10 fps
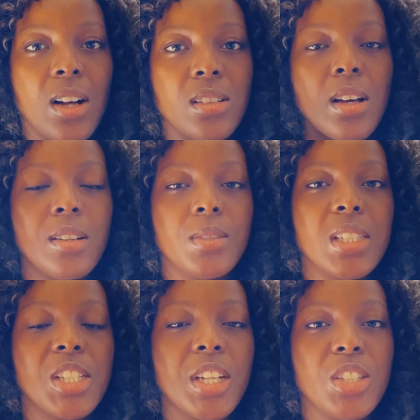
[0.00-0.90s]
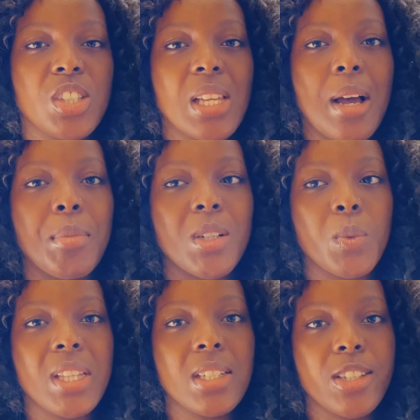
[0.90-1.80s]
a lot of the changes happening
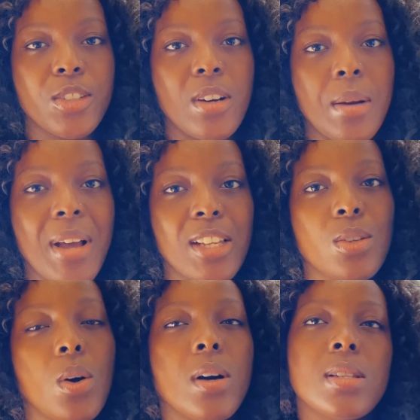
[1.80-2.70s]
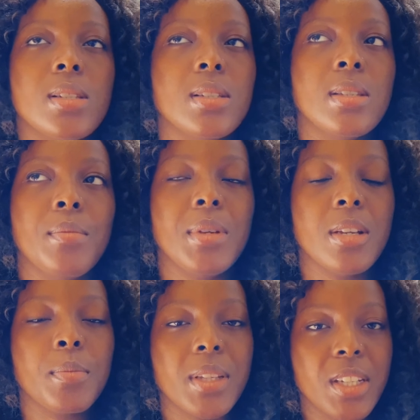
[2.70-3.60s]
with Instagram has caused it to be
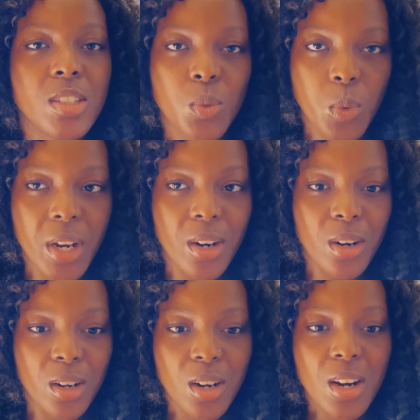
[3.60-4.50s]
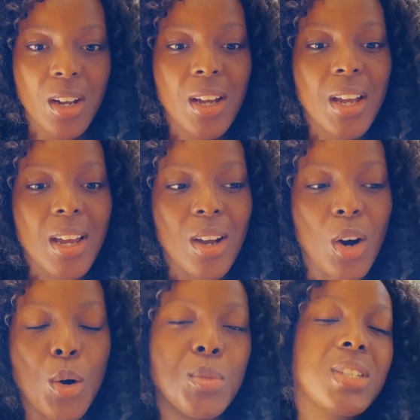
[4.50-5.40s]
a place where
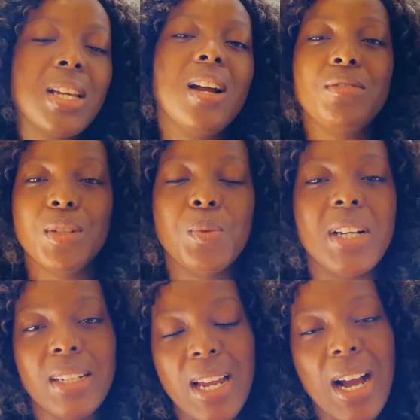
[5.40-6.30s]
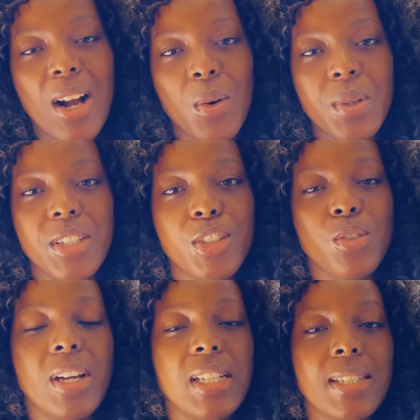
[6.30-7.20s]
almost everyone now is
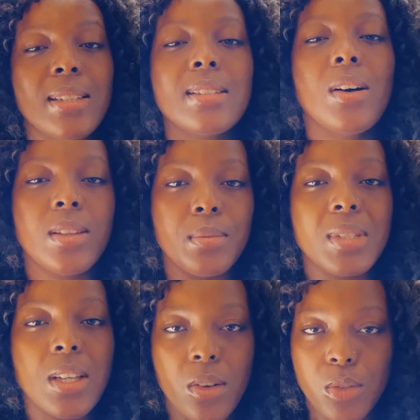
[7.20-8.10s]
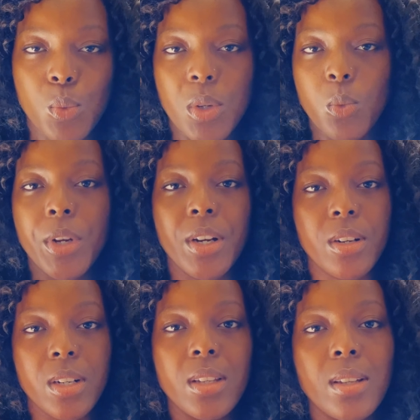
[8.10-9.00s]
trying to sell themselves one way or
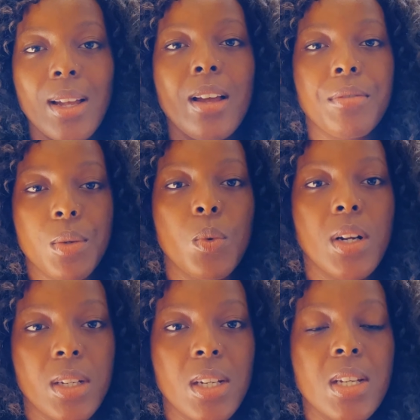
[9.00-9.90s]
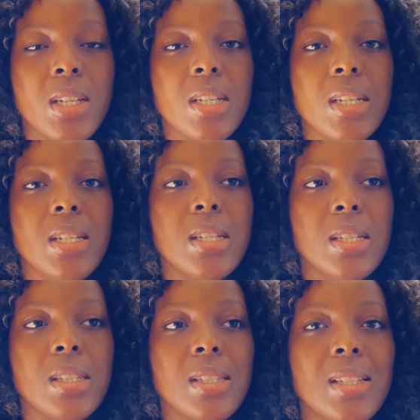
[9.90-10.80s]
another. Everyone
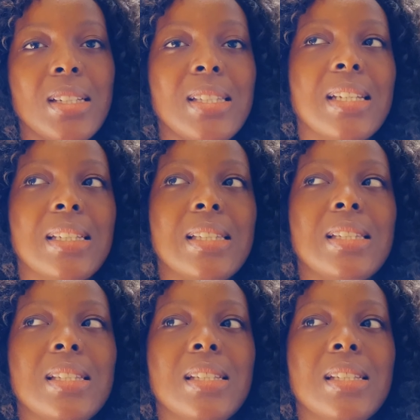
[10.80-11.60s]
is it's it's